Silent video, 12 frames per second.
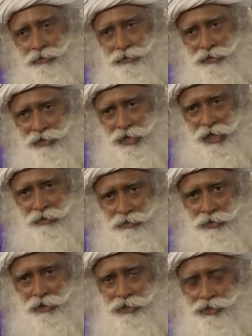you say, I'm
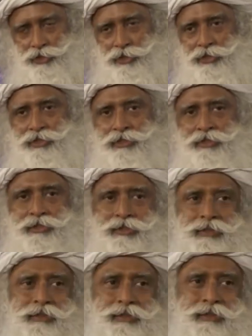religious,
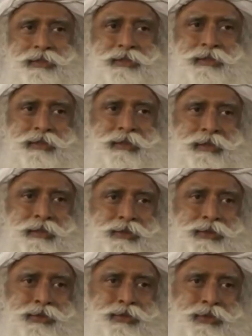
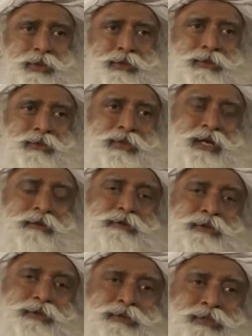you
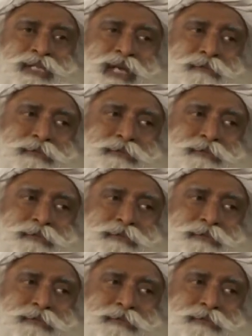refer to yourself